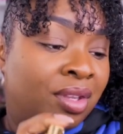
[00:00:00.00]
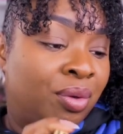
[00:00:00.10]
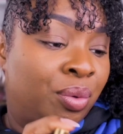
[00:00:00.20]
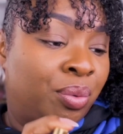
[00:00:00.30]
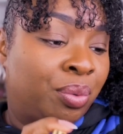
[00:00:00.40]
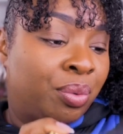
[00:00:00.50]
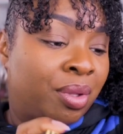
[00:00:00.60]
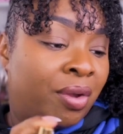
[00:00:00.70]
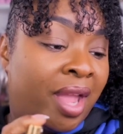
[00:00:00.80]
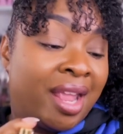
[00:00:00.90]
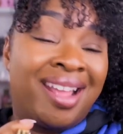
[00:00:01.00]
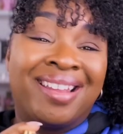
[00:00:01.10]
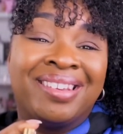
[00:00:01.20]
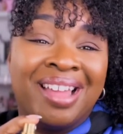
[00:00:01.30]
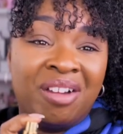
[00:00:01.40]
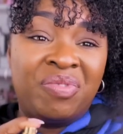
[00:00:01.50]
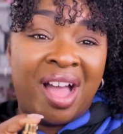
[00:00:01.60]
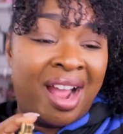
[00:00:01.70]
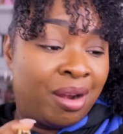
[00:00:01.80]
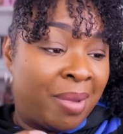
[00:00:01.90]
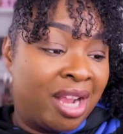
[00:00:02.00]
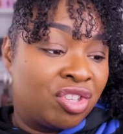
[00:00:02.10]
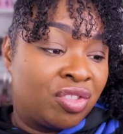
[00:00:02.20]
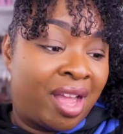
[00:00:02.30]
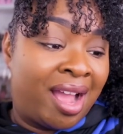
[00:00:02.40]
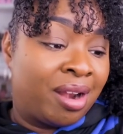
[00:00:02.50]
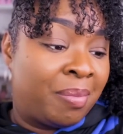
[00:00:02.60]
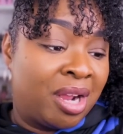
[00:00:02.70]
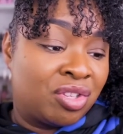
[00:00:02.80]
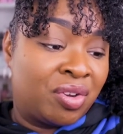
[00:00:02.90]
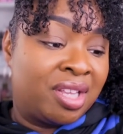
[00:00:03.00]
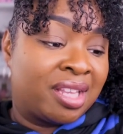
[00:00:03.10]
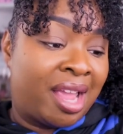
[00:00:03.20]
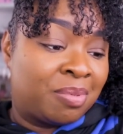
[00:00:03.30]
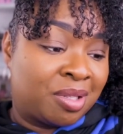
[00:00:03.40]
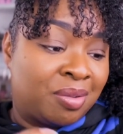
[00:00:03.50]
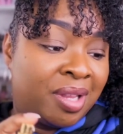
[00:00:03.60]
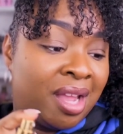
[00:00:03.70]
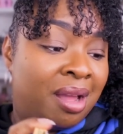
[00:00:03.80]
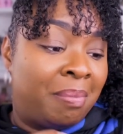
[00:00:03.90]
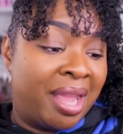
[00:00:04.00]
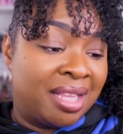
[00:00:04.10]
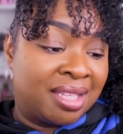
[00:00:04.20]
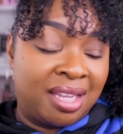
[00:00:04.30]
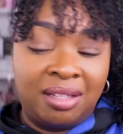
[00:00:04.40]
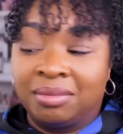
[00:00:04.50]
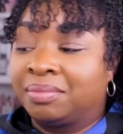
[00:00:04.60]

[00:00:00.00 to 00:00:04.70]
Ooh, okay. Love the itemizer. The itemizer is absolutely amazing.